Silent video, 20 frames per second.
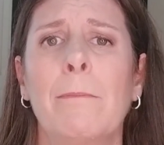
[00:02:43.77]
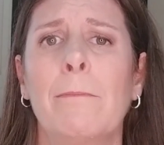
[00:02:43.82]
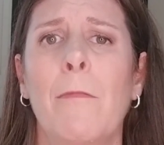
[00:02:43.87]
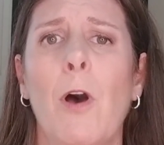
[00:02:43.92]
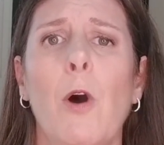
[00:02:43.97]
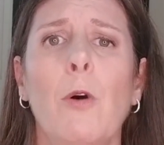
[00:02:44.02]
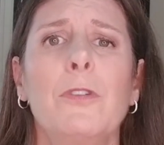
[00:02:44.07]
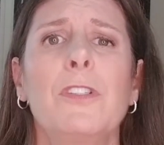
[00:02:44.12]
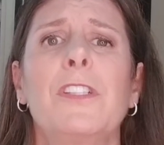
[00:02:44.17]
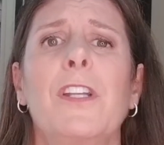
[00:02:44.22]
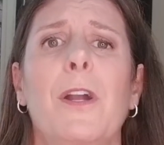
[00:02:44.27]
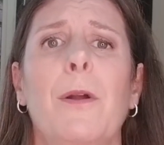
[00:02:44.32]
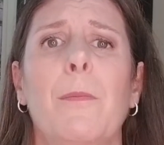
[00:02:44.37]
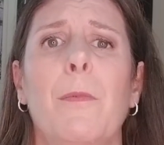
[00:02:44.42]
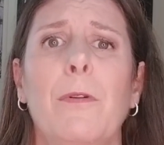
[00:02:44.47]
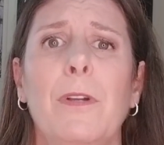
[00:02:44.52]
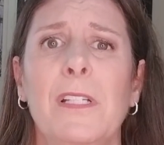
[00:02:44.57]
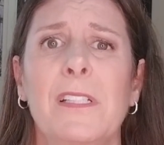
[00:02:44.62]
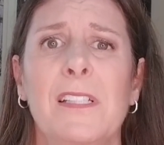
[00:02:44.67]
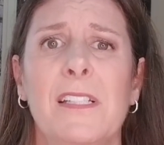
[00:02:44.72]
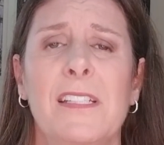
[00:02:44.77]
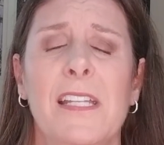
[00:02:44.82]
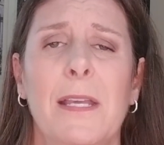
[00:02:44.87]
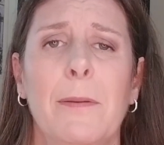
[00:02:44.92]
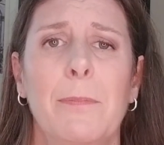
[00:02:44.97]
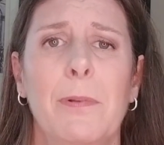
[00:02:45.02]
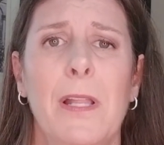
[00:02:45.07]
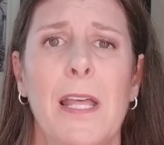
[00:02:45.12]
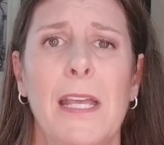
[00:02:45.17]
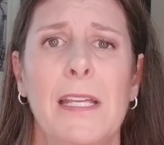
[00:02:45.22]
oath ceremonies to
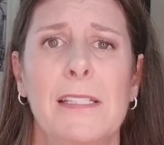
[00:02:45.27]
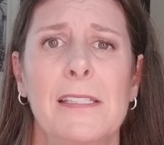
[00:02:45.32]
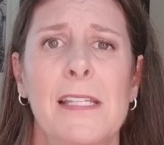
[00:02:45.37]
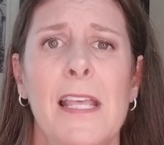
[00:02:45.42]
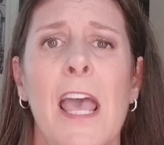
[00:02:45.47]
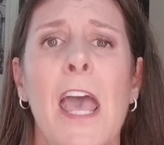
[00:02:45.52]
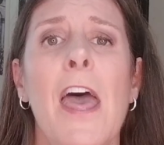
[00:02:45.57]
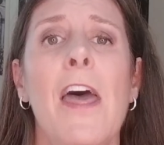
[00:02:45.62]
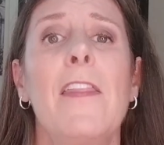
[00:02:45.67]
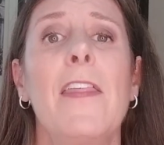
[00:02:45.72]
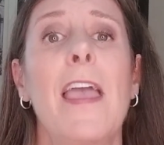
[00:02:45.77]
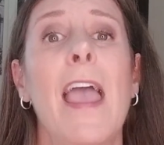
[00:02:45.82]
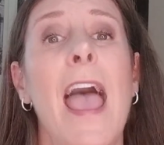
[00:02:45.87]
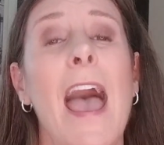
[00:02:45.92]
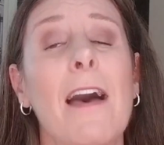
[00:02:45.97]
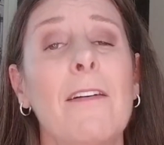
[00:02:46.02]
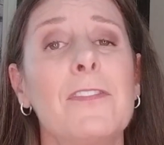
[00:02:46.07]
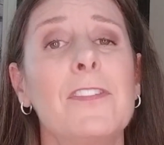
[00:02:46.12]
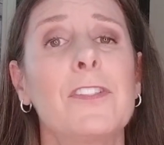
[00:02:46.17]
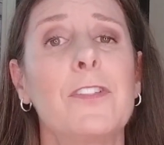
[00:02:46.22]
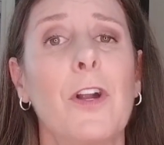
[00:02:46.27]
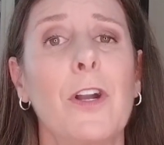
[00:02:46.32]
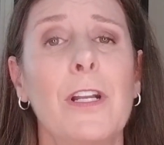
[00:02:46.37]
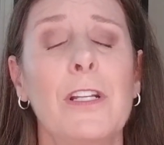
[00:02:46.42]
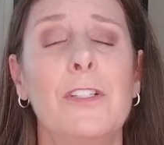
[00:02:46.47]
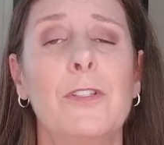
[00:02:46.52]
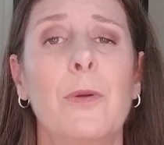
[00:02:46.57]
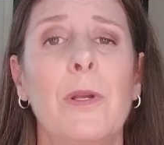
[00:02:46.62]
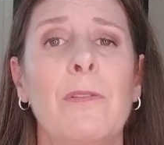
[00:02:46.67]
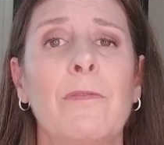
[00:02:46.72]
take place. They have
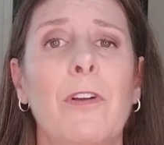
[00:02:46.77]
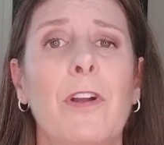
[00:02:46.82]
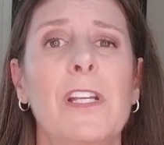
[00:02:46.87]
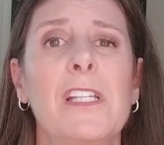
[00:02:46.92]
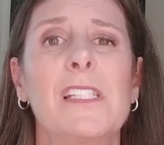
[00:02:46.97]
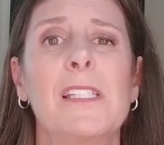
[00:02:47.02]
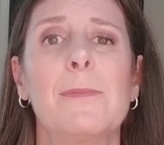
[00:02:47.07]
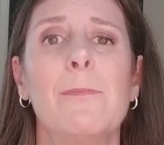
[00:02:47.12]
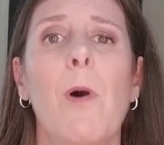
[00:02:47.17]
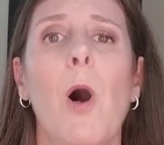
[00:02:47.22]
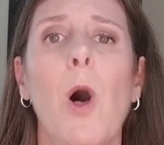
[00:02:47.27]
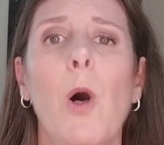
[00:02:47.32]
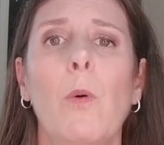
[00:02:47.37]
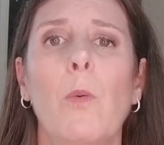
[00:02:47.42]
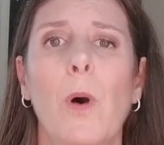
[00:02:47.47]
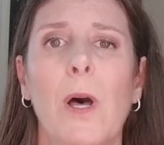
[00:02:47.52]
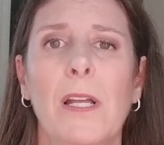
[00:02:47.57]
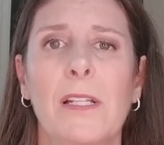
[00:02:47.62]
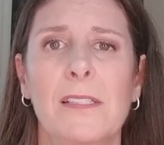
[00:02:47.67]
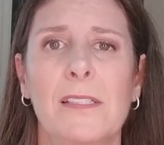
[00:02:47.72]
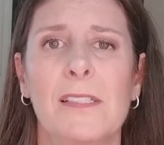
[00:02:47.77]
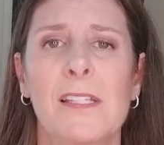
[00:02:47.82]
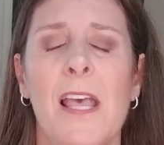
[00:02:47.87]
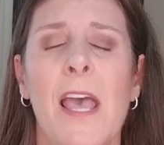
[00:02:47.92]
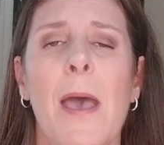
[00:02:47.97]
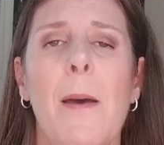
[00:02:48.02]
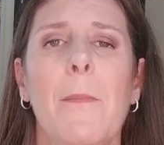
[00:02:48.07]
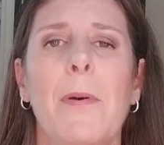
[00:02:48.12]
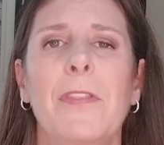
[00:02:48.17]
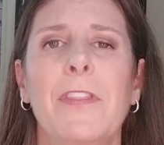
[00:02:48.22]
started doing very small ones,
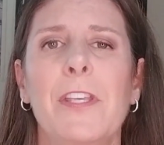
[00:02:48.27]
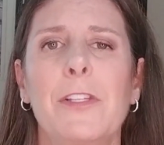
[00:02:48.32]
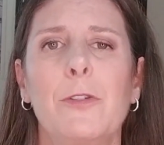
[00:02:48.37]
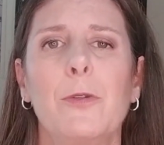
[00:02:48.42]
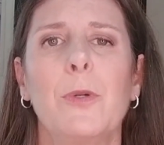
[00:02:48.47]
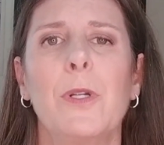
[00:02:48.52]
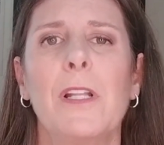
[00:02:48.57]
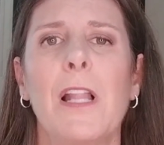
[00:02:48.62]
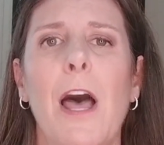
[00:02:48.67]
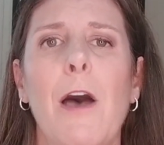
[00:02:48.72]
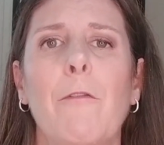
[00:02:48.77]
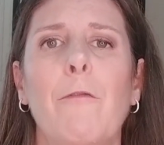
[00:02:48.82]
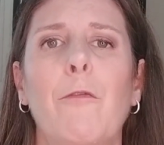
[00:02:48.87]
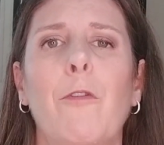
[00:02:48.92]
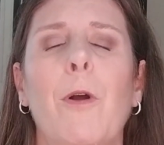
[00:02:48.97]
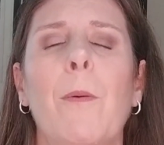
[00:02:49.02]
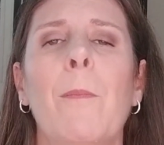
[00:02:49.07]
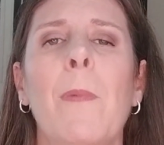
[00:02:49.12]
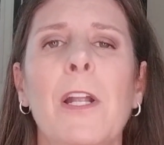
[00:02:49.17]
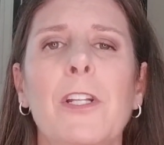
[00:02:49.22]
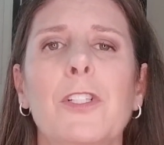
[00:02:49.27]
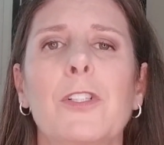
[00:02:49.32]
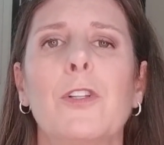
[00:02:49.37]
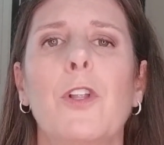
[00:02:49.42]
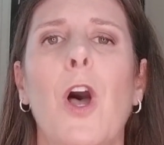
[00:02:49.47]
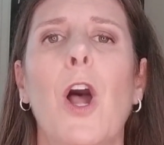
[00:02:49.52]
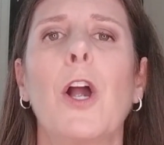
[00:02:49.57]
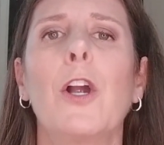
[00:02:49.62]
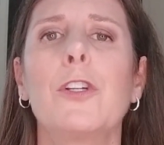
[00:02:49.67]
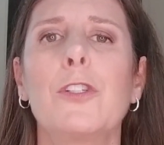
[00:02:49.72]
but this would allow for a much
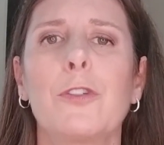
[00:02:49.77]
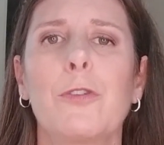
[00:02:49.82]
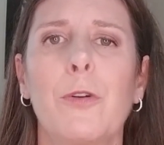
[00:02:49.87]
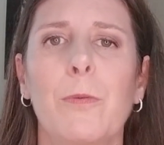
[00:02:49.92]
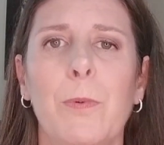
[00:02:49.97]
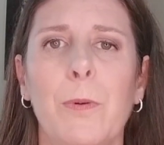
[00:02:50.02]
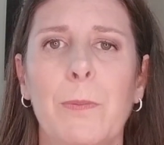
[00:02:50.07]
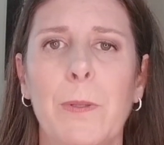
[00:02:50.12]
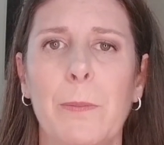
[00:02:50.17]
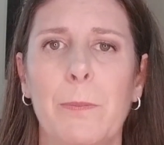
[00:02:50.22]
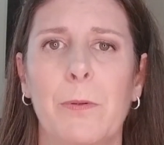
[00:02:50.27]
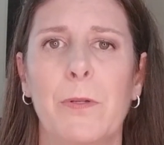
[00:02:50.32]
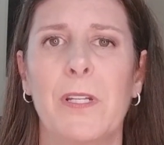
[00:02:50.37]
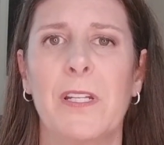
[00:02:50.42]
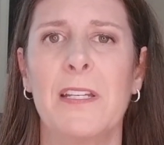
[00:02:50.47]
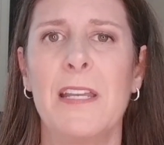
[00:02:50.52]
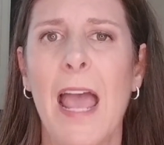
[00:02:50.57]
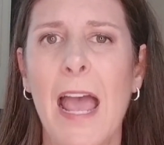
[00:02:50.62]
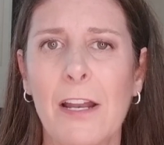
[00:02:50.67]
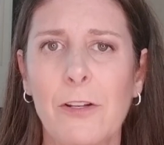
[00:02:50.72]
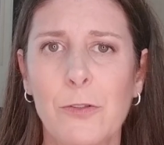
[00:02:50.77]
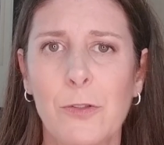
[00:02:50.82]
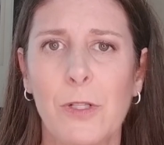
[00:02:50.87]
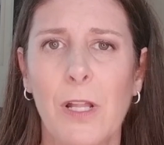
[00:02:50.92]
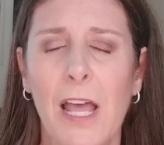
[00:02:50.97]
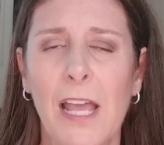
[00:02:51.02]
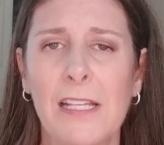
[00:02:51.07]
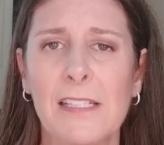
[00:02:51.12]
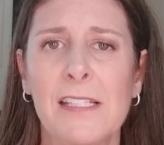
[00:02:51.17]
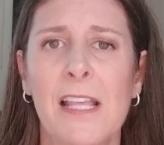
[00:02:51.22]
larger group of people to
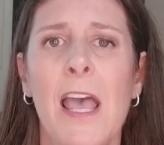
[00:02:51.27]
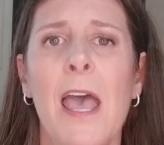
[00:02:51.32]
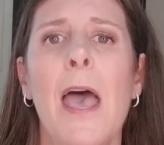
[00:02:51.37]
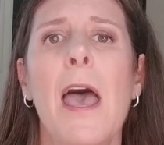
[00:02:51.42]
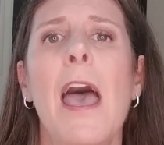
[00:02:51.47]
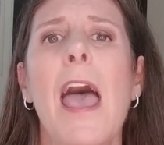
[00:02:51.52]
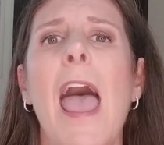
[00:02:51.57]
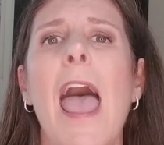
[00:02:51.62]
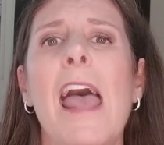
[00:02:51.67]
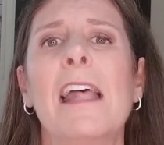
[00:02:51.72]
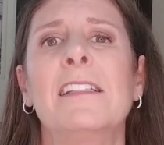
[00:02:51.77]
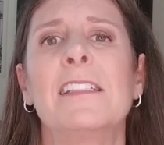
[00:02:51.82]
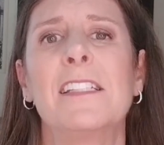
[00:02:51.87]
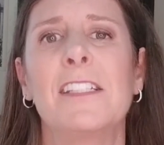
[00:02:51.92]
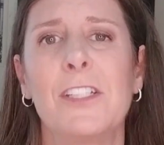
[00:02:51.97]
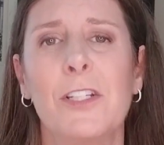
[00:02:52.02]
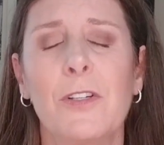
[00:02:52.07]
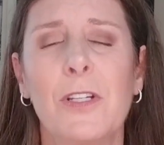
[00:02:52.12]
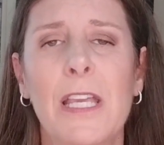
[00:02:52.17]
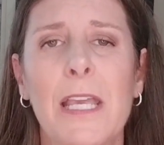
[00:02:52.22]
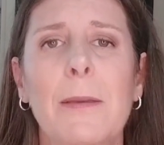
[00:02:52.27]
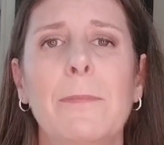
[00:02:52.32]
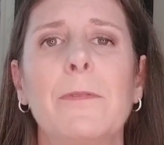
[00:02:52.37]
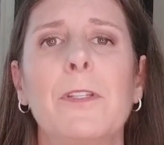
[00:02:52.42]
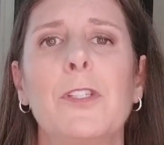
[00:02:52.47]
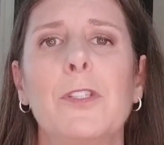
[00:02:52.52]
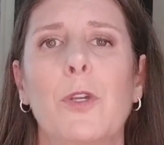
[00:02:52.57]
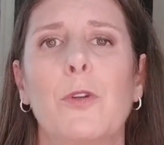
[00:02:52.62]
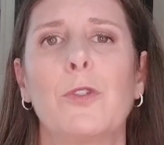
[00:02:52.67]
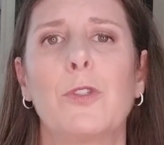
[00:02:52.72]
naturalize and still keep
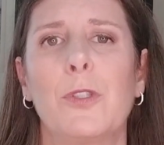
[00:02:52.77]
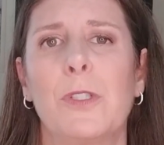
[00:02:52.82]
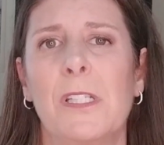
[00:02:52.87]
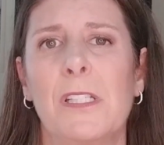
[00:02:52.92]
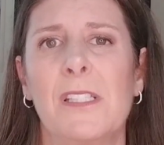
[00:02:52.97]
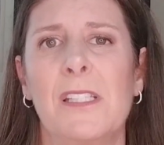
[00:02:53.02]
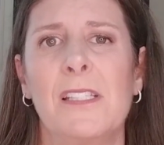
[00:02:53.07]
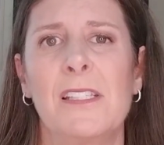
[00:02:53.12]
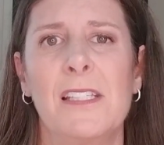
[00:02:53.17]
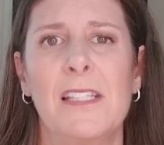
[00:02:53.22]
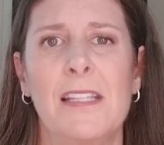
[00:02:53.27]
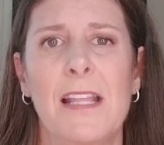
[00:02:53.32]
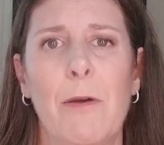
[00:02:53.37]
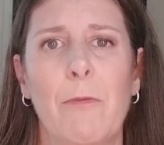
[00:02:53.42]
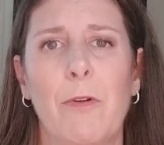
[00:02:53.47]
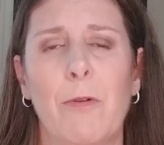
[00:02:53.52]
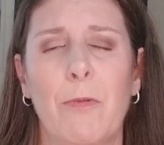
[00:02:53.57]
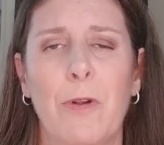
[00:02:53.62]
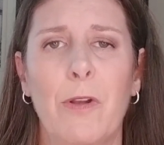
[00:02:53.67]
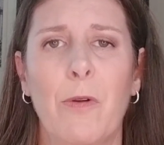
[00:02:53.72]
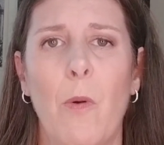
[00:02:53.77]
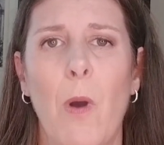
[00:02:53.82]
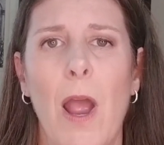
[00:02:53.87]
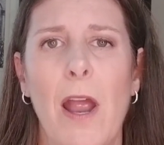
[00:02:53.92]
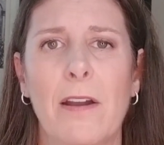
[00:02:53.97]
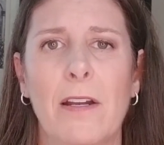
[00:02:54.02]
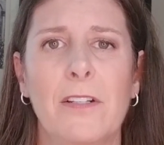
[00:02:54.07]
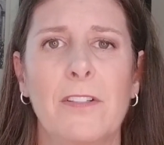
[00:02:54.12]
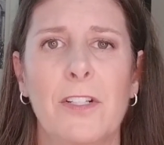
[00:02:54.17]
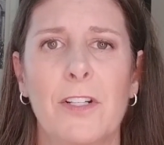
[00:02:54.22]
the social distancing that were
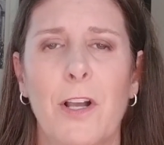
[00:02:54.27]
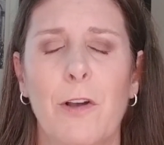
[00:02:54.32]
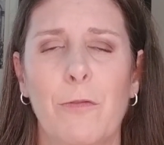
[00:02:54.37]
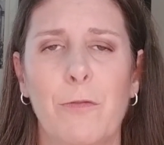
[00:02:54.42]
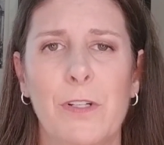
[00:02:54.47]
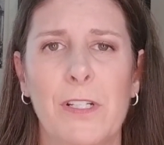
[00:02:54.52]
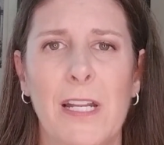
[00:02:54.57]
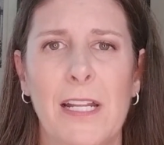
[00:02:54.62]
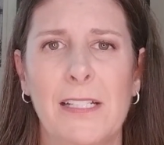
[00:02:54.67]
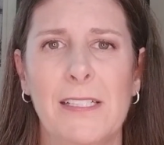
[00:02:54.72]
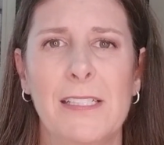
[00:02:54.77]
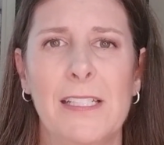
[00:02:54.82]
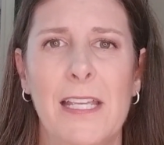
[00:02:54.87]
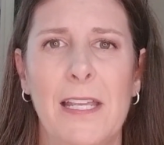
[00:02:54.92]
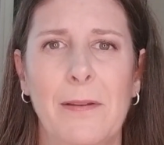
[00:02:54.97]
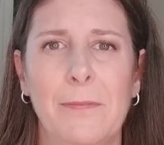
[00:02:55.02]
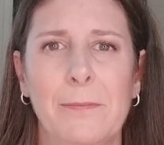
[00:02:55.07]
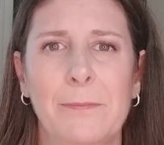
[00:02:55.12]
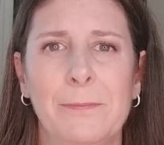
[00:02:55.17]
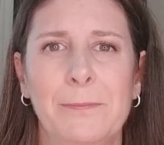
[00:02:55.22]
required under COVID-19.